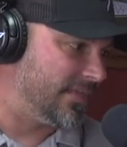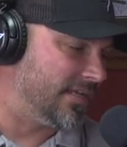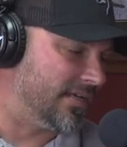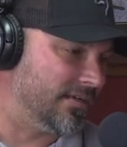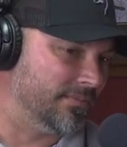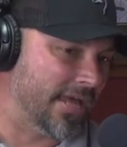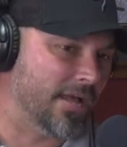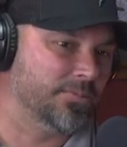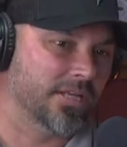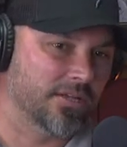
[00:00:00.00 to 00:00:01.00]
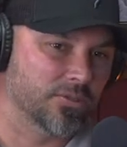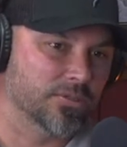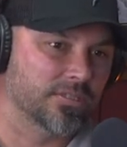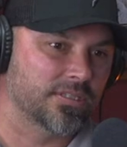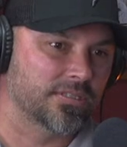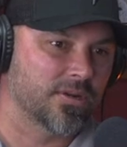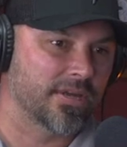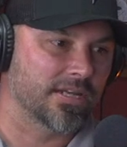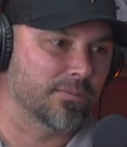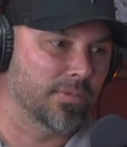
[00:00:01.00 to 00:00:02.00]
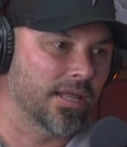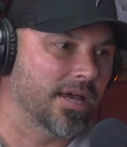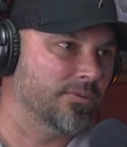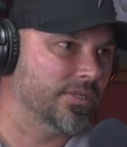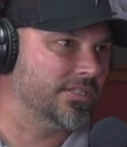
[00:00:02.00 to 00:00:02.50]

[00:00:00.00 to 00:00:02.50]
Alps Outdoors is donating a blind,